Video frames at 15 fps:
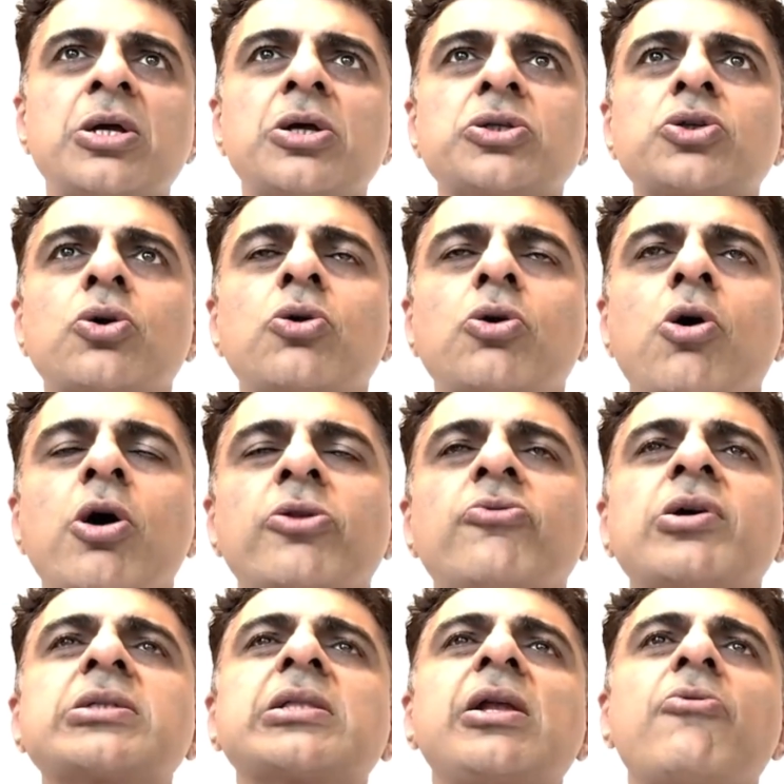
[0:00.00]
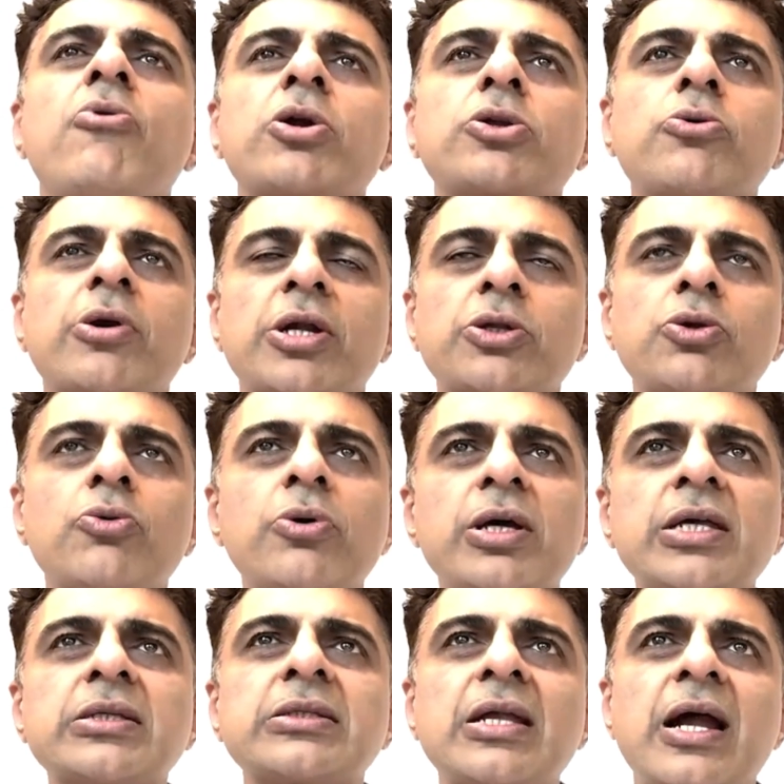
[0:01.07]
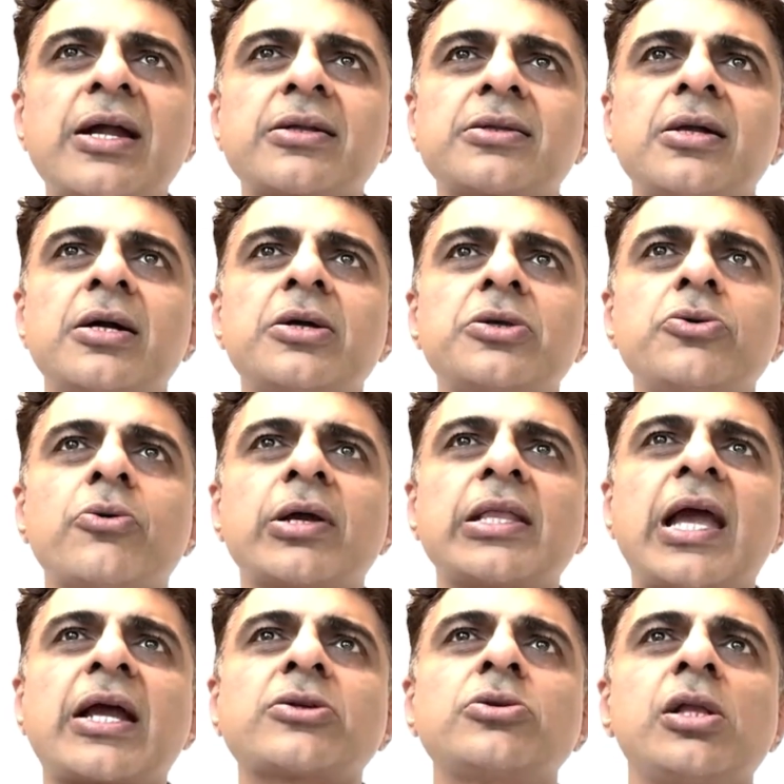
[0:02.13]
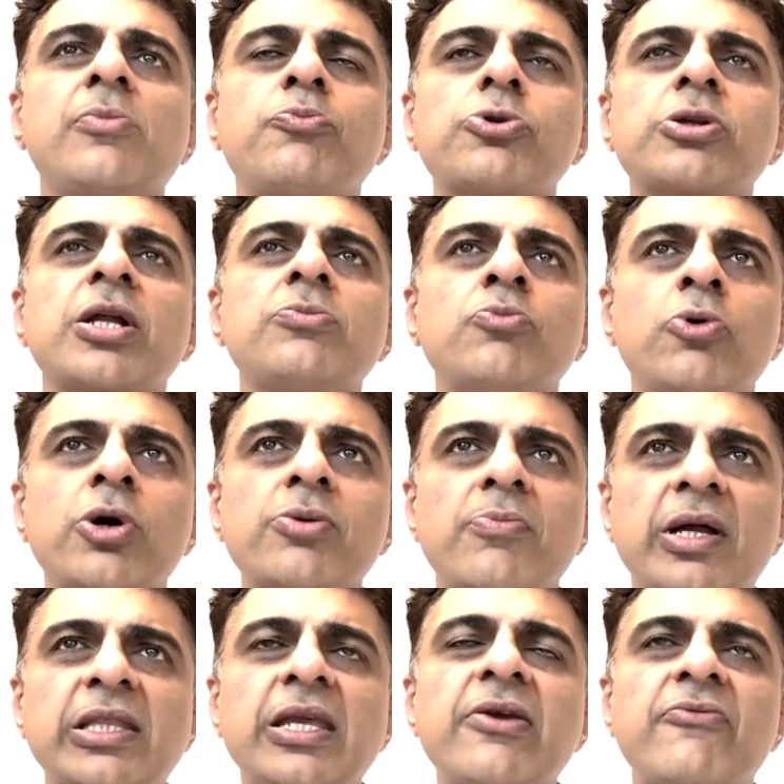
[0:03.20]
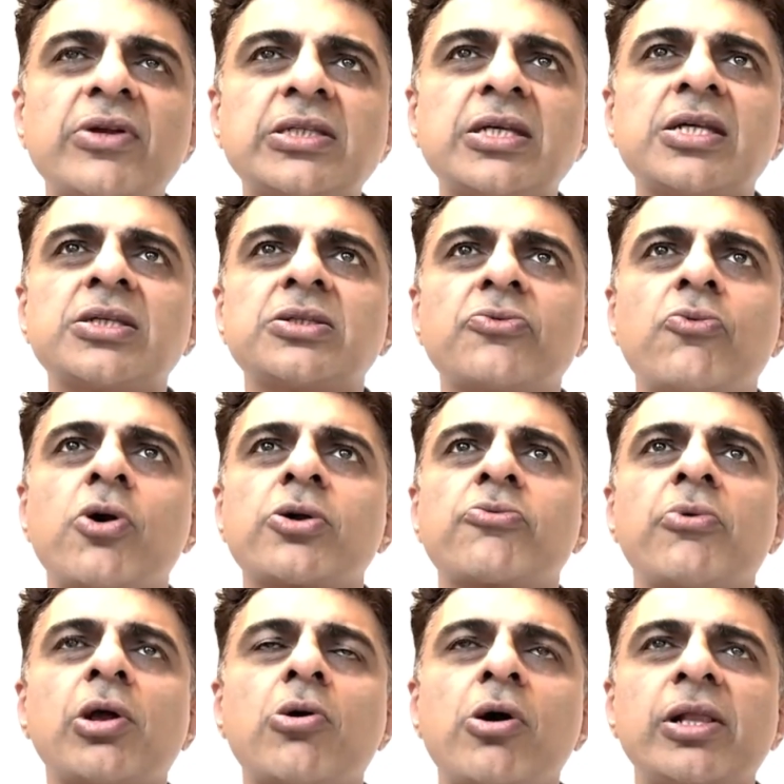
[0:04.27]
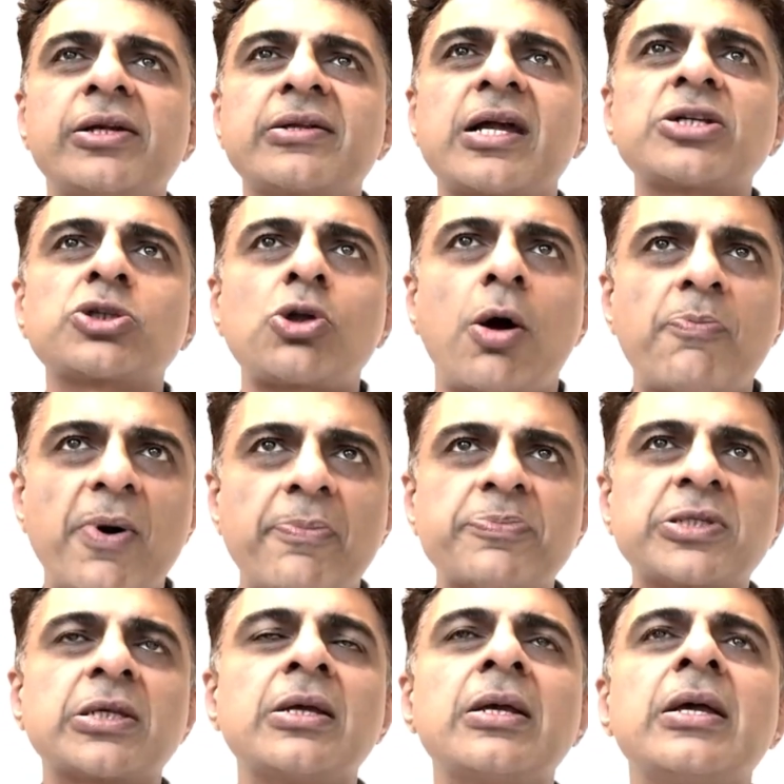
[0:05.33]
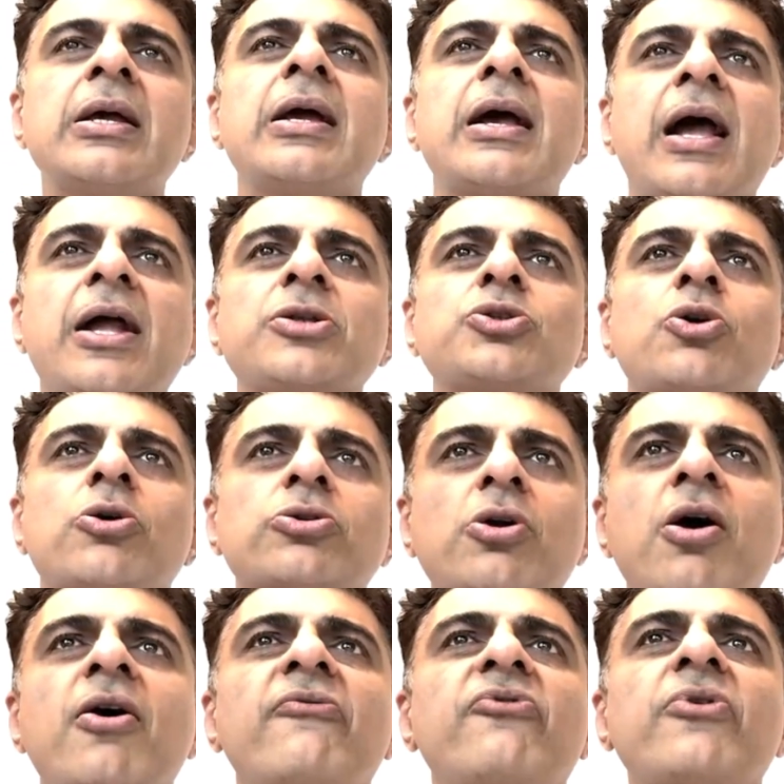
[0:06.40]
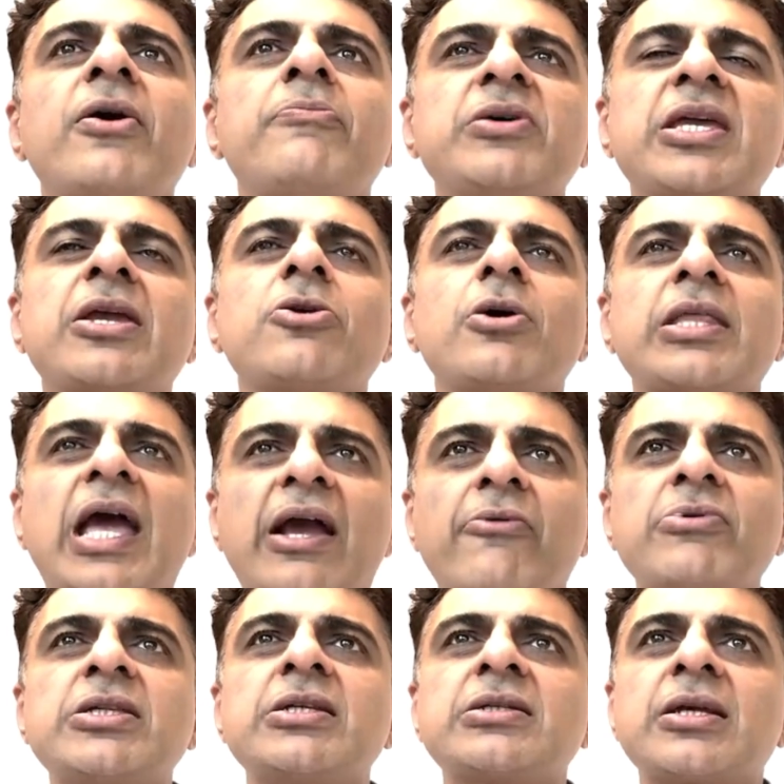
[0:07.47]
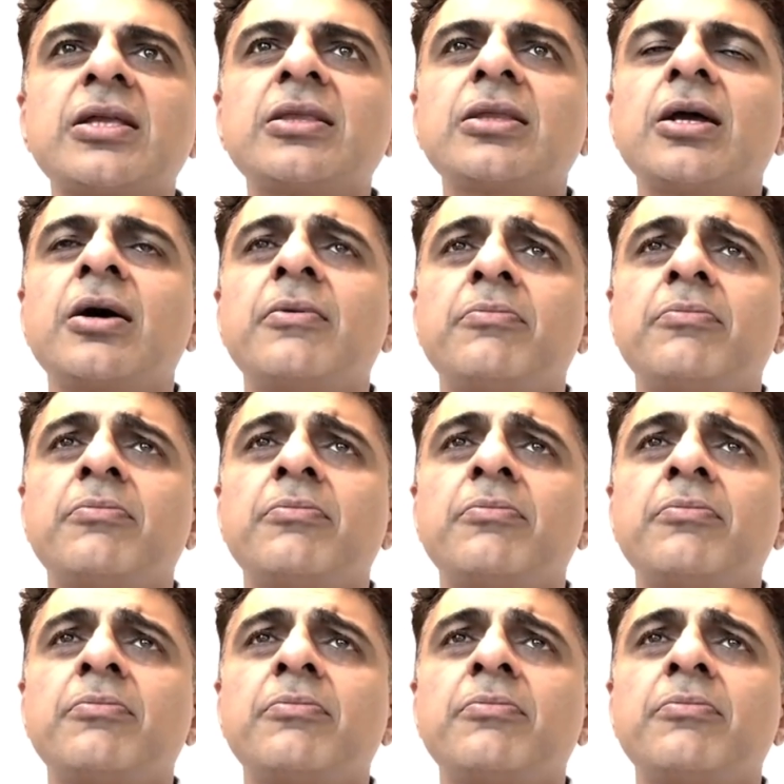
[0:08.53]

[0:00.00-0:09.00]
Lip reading: So conversely, what you can do is that you can actually put in more money, which is what we call it as top ups, and sort of bring your acquisition